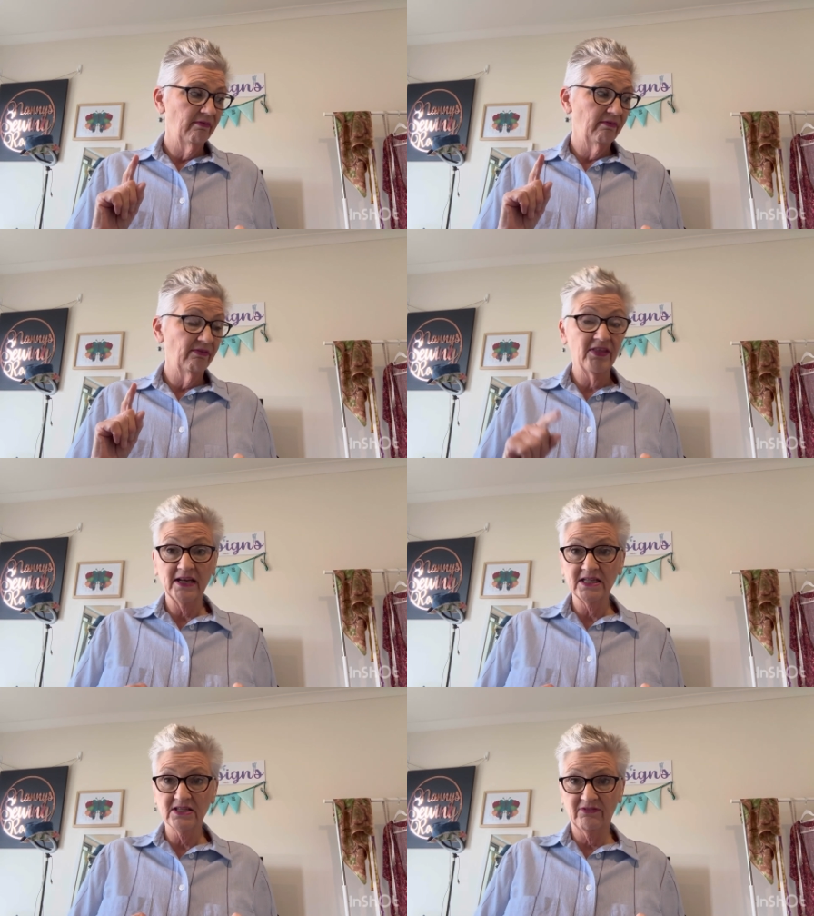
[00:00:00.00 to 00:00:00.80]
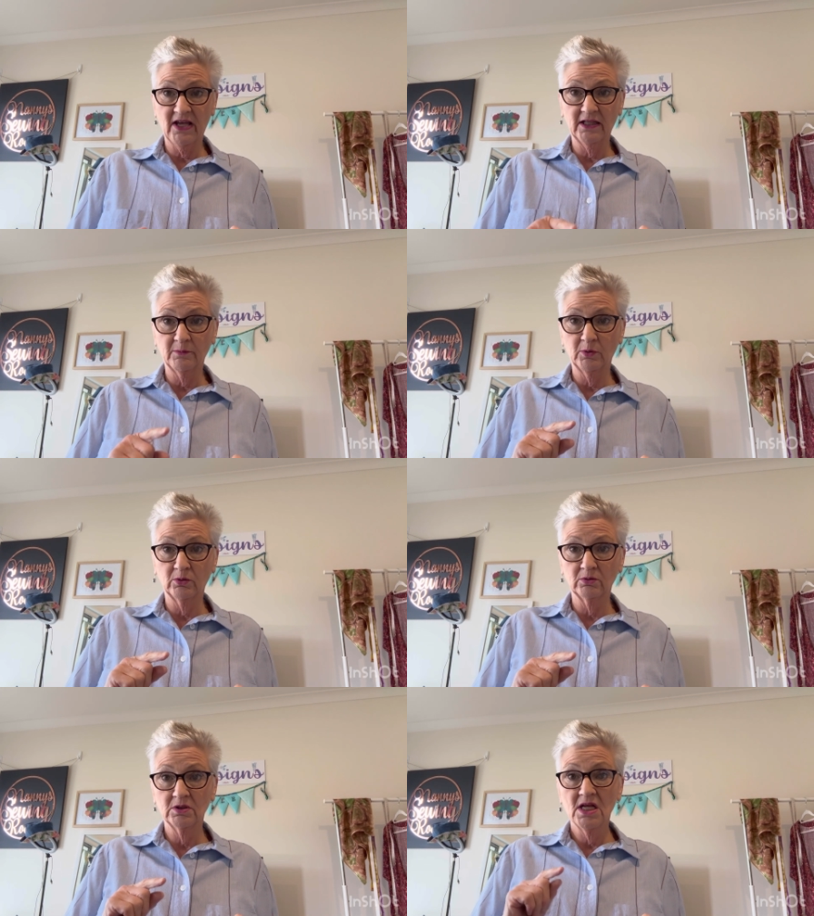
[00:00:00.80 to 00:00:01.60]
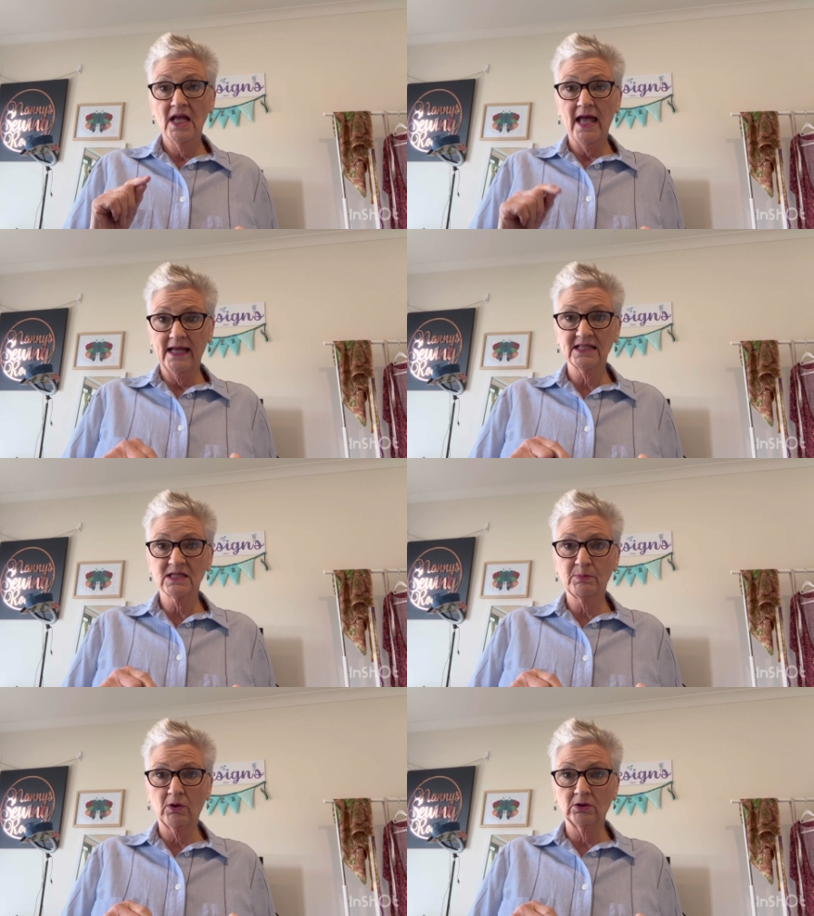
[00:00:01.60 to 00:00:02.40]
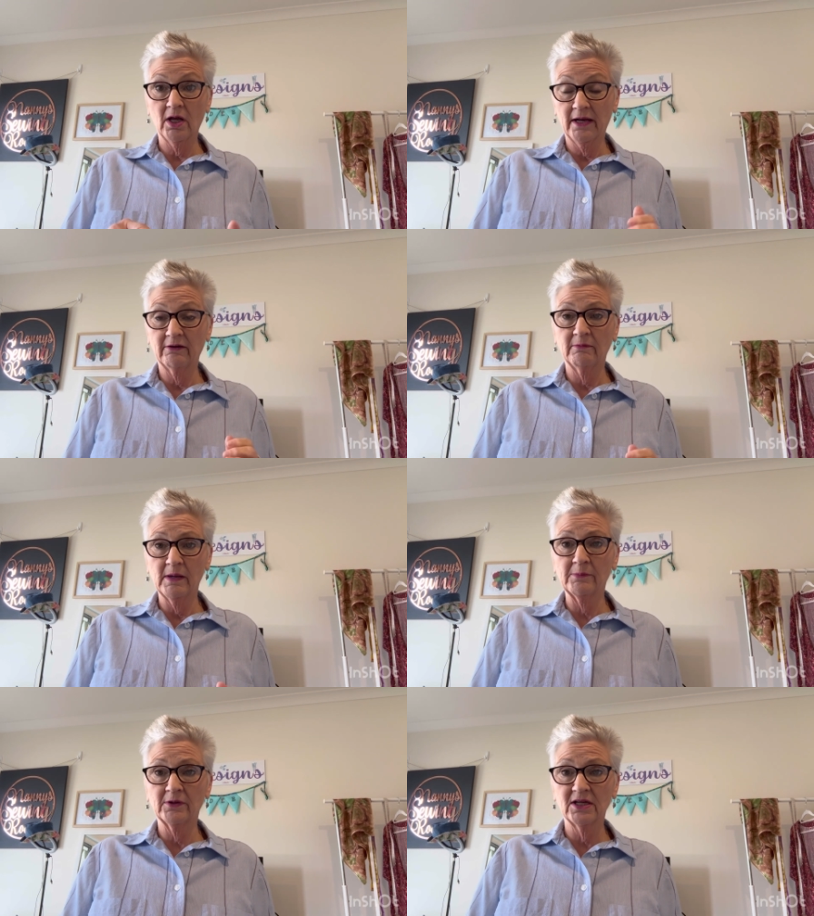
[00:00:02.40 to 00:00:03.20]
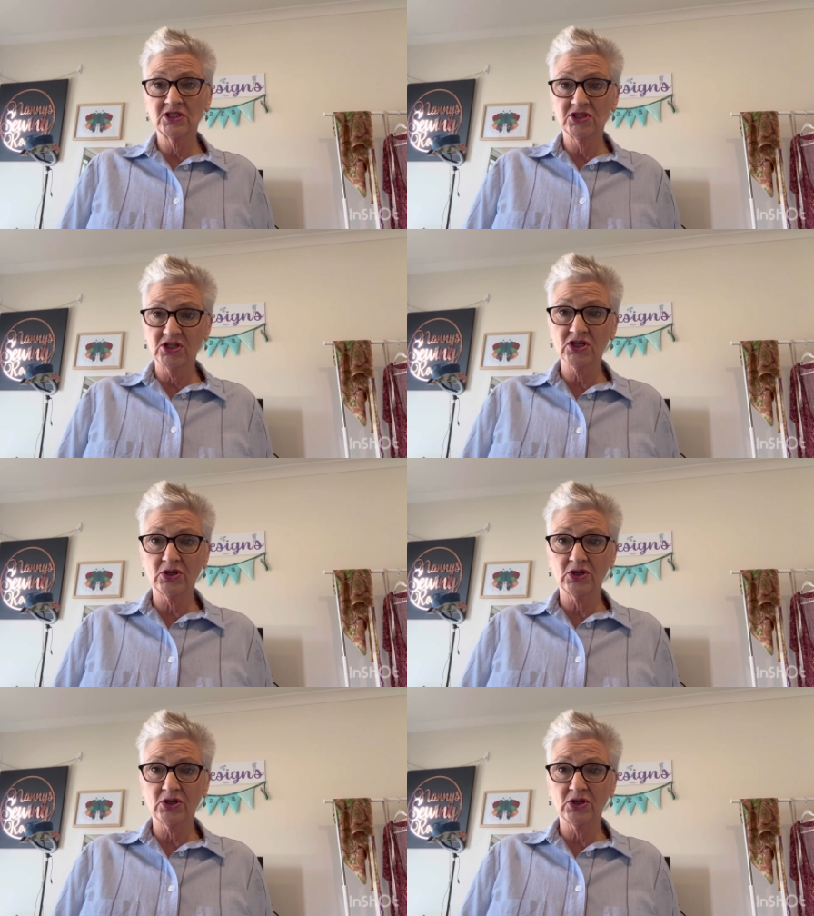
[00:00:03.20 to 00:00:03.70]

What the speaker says: that is available at Spotlight. And remember, it's just